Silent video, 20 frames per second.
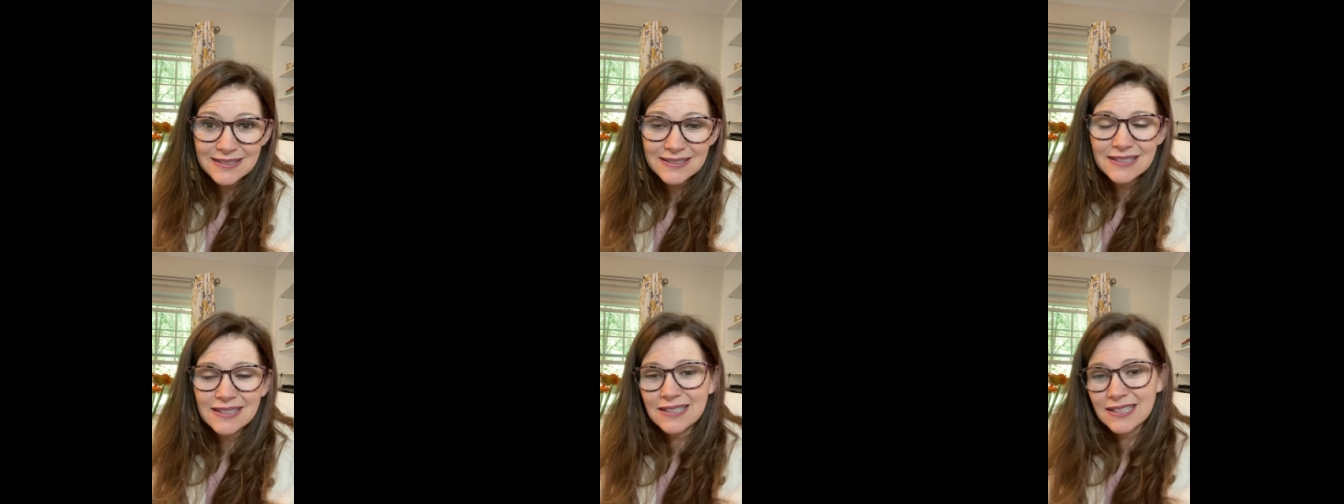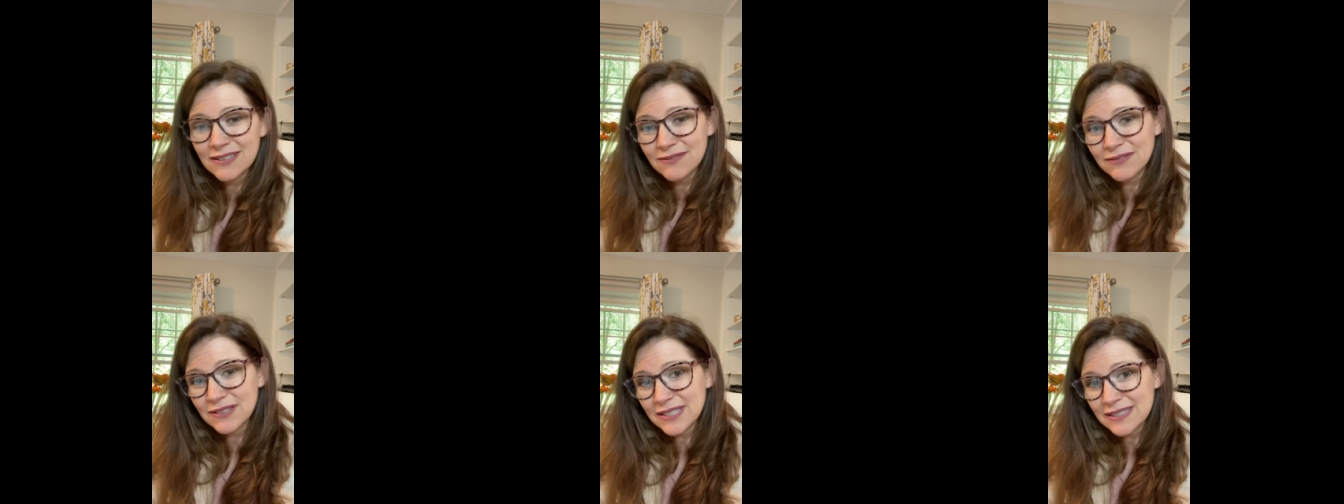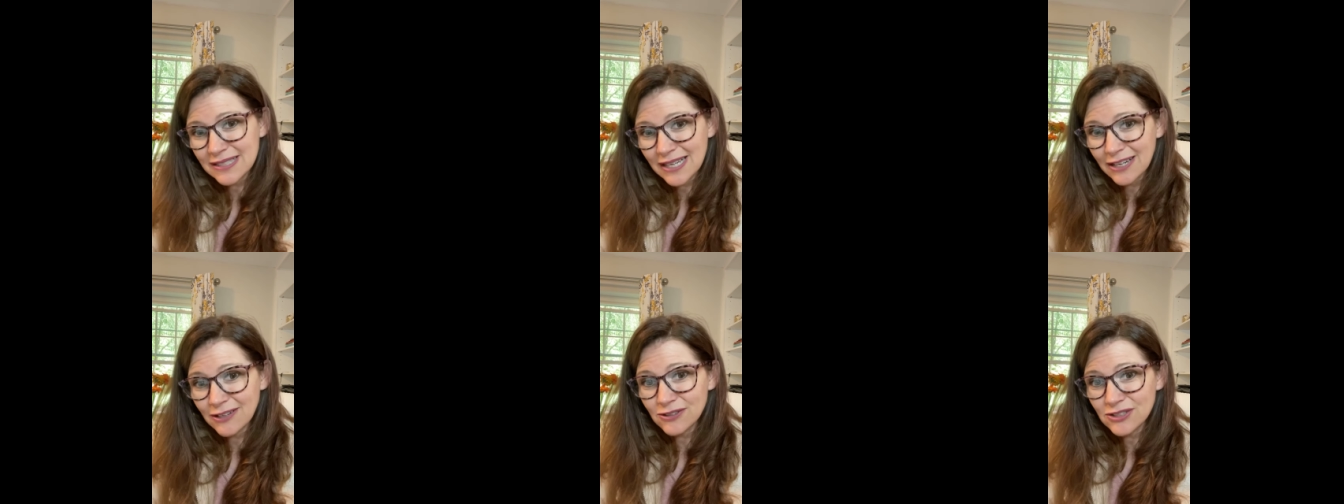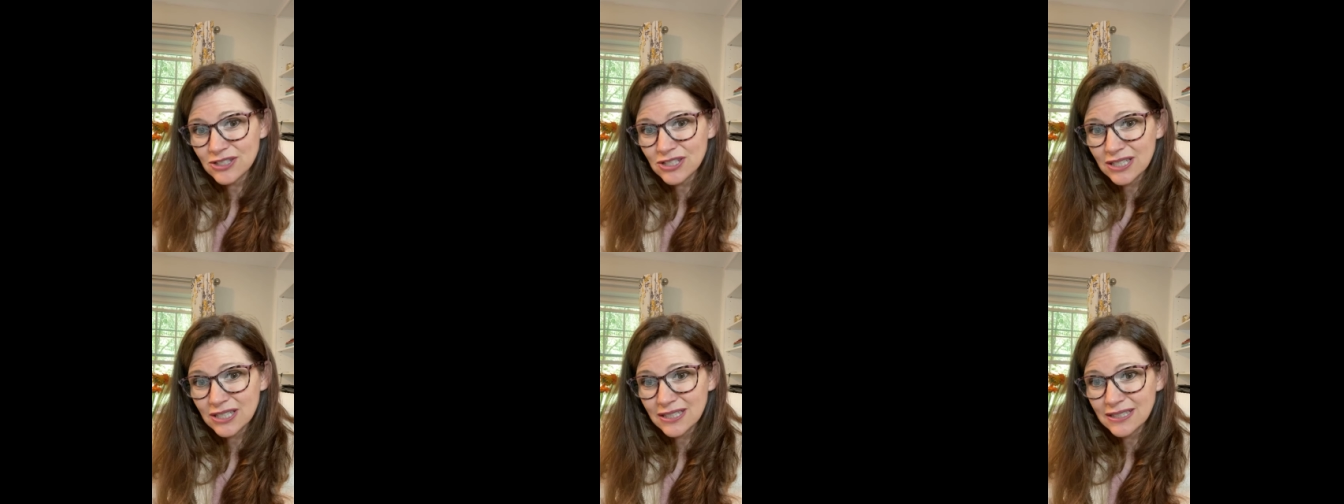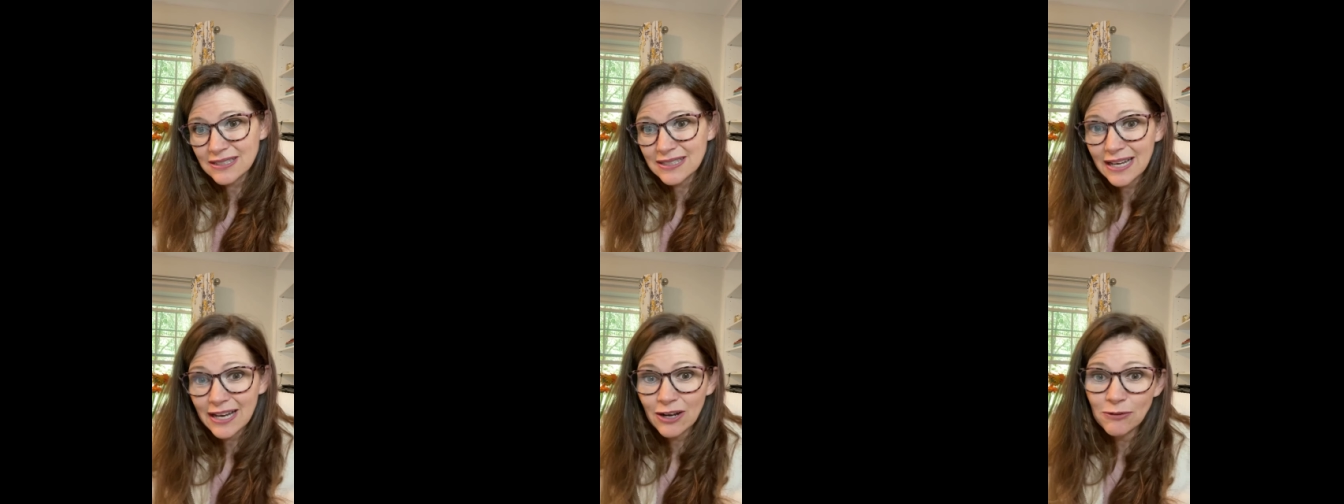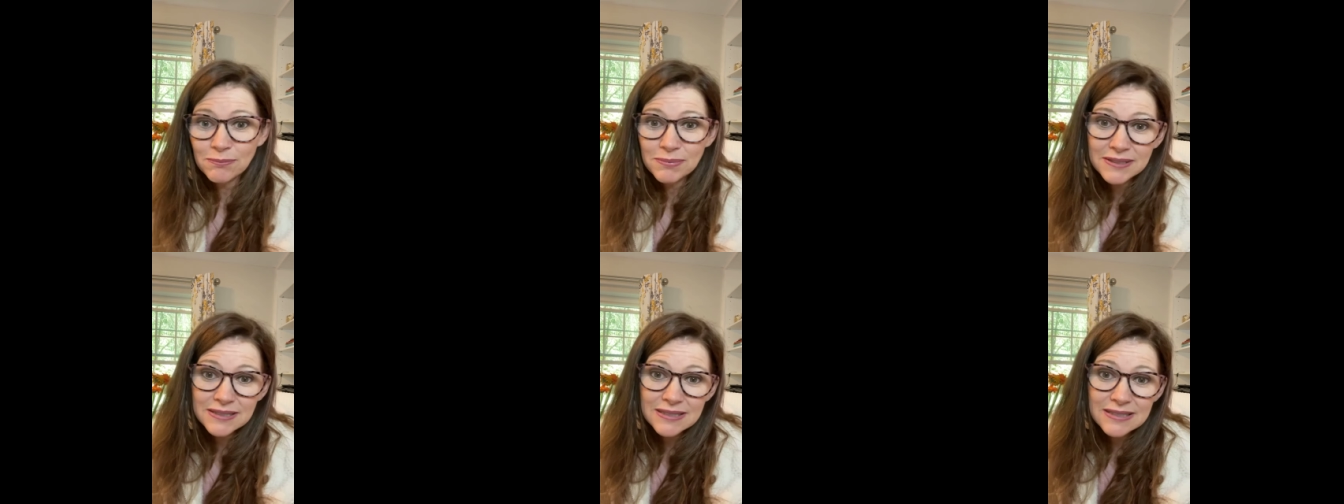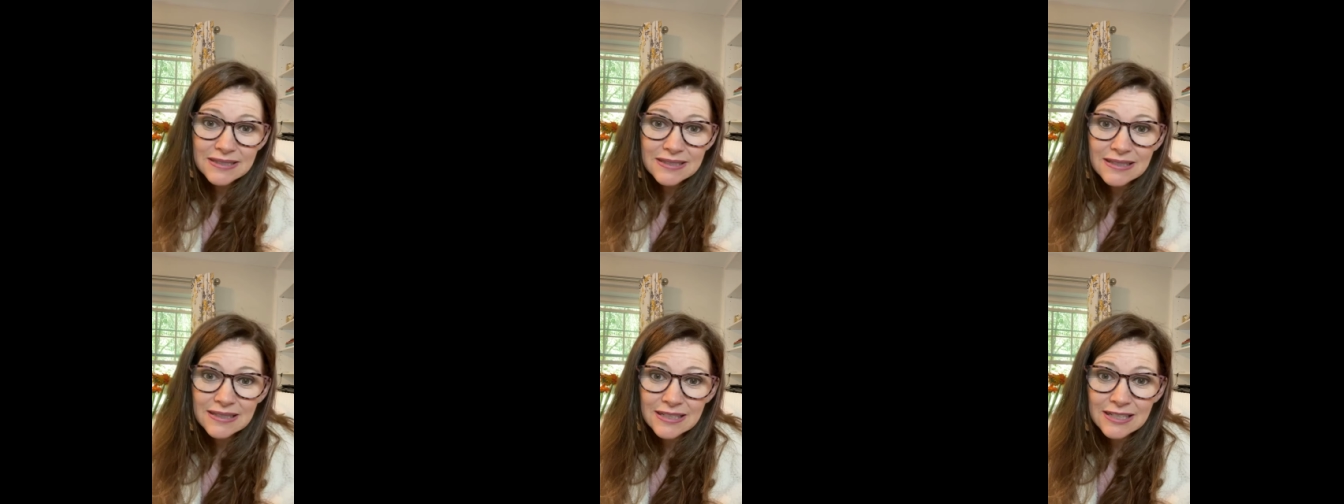to give us energy, to help us
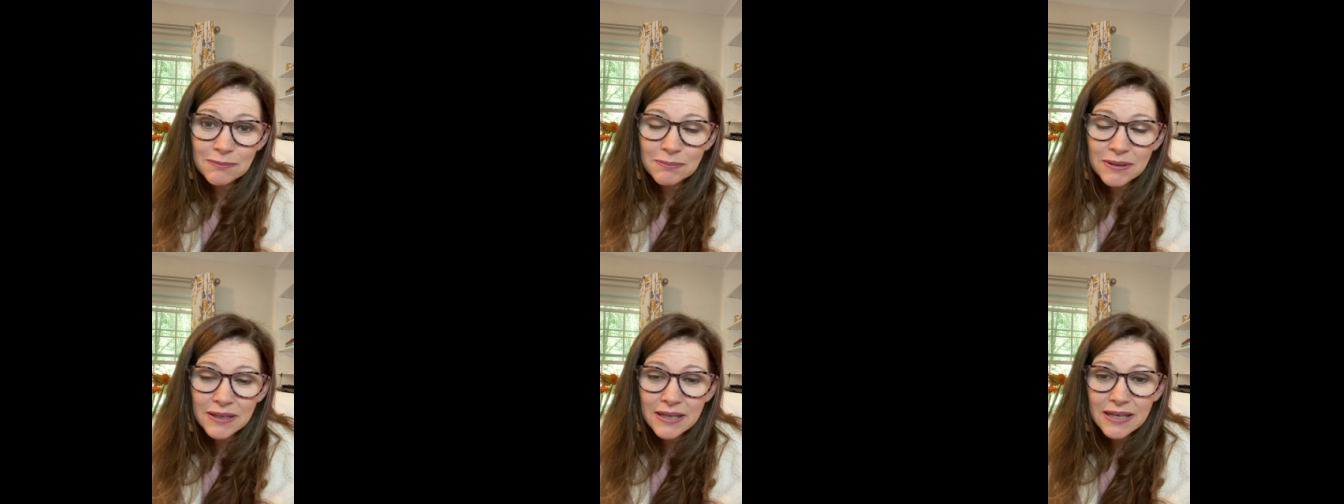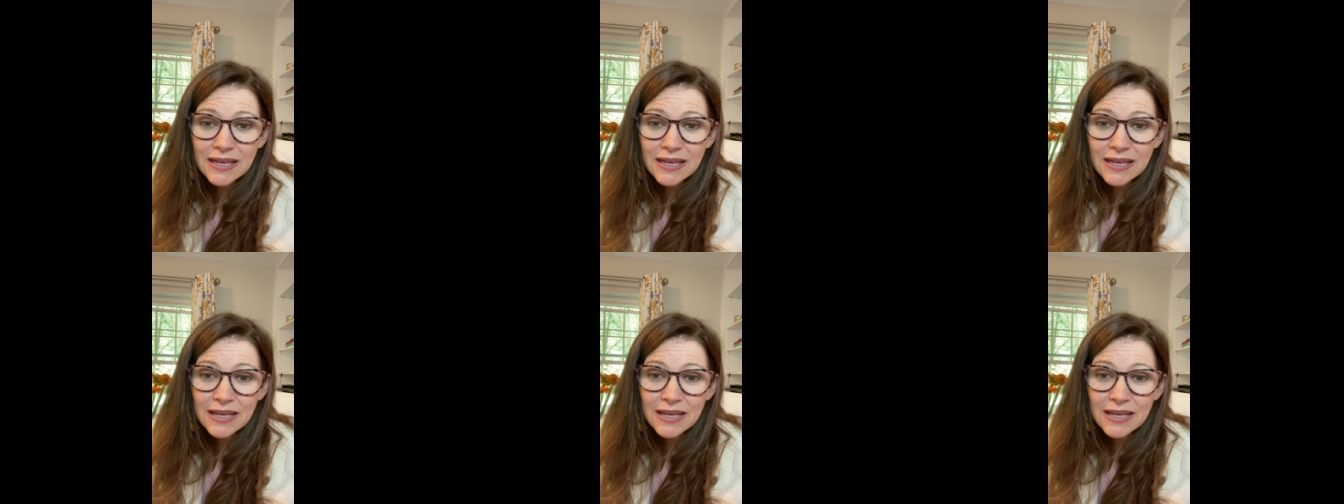sleep,